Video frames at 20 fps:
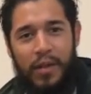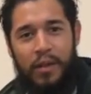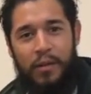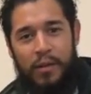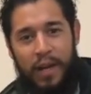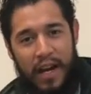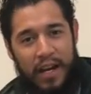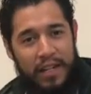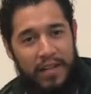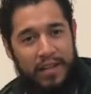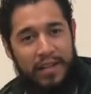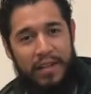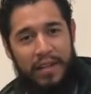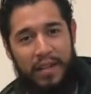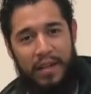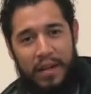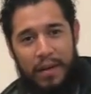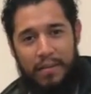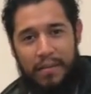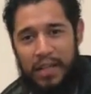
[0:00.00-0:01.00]
Right?
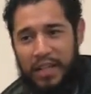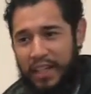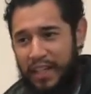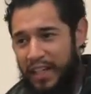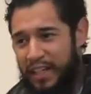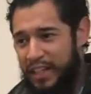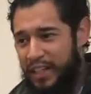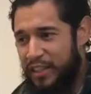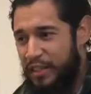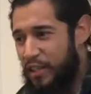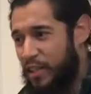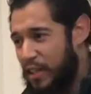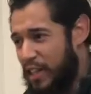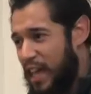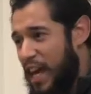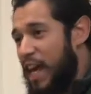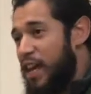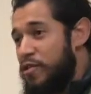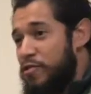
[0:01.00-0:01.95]
Because yeah,